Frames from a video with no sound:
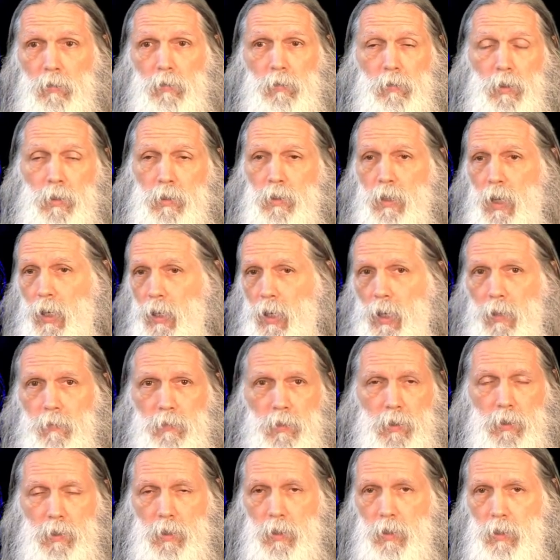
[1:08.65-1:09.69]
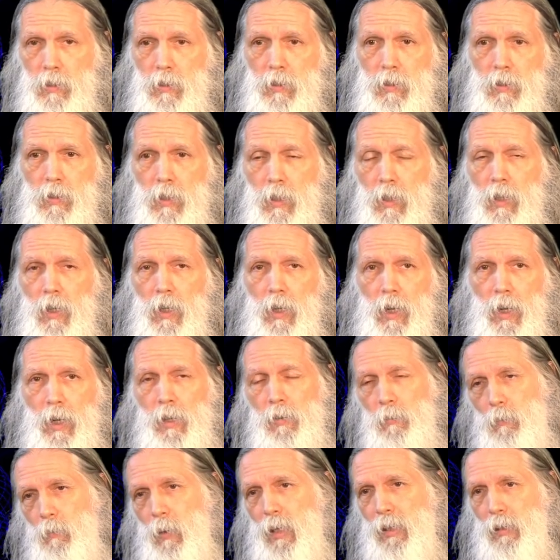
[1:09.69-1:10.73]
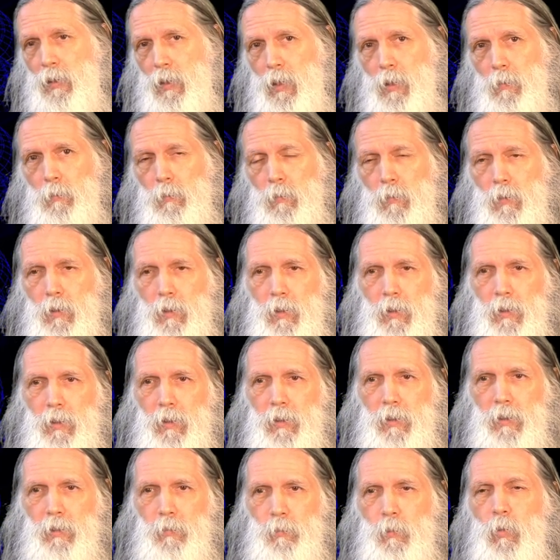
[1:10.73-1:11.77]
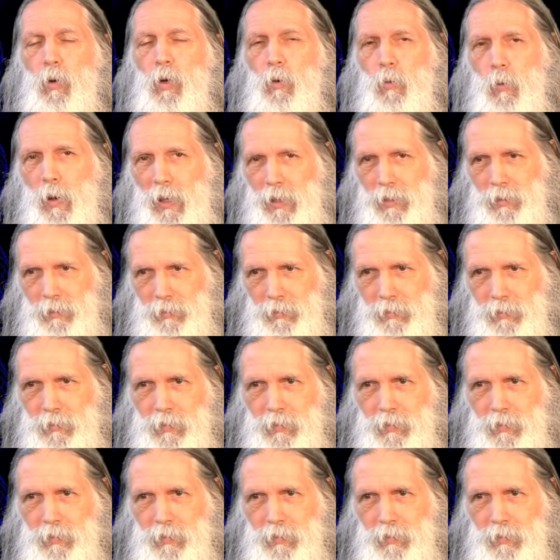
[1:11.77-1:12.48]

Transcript: does not have disease, and make them more well.